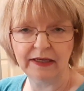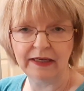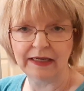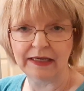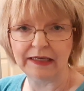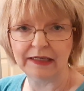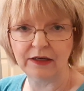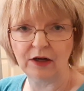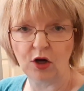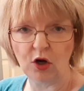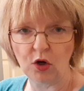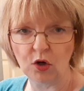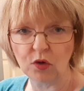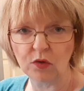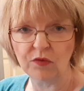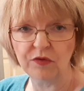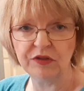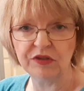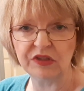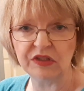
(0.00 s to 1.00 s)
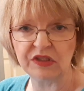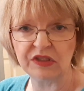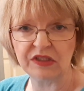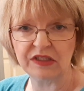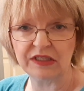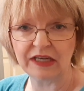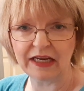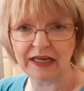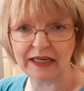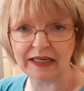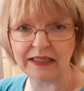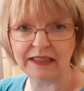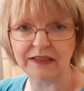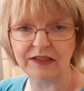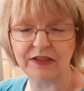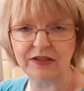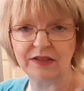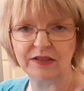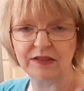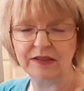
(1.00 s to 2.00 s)
And all the
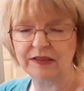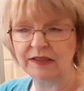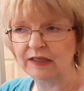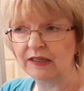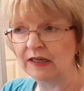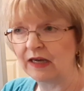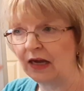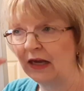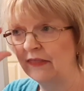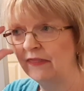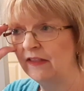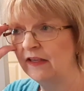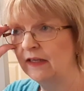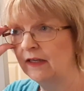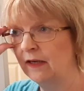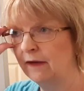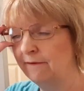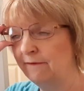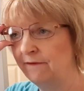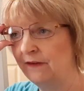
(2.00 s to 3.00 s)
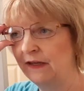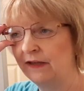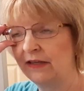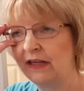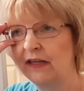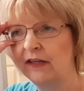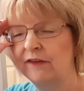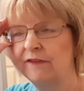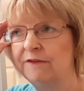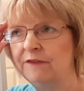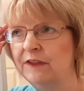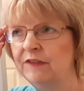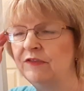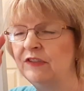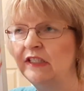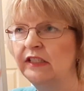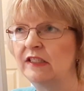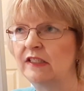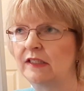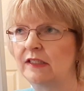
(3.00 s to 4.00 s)
states, I think I found out of
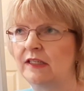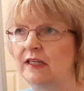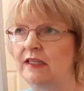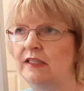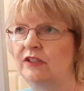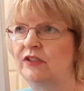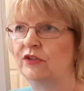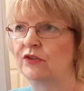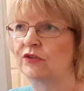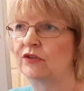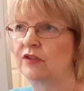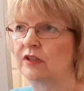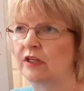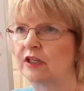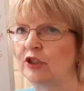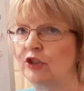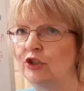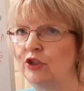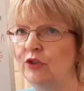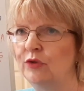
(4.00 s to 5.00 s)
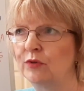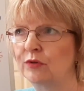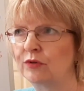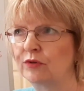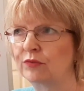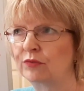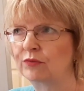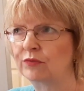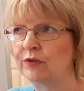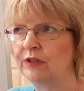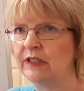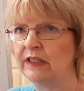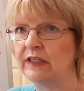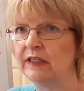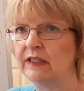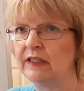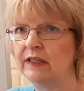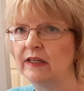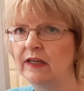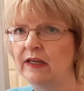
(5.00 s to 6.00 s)
50 states, there's like 2 or
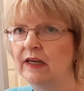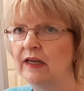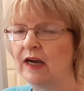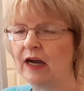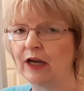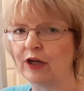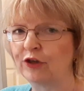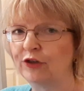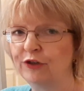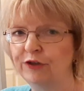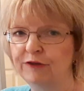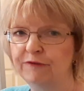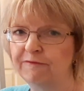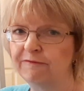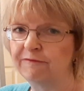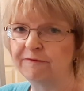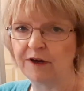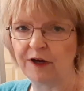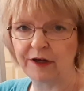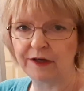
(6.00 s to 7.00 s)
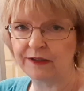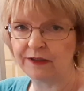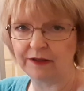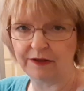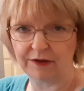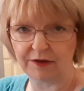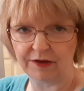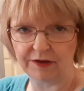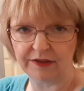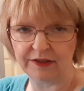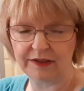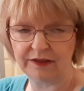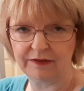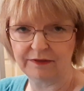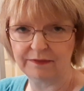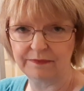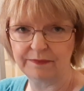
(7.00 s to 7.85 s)
3, I couldn't find it on it.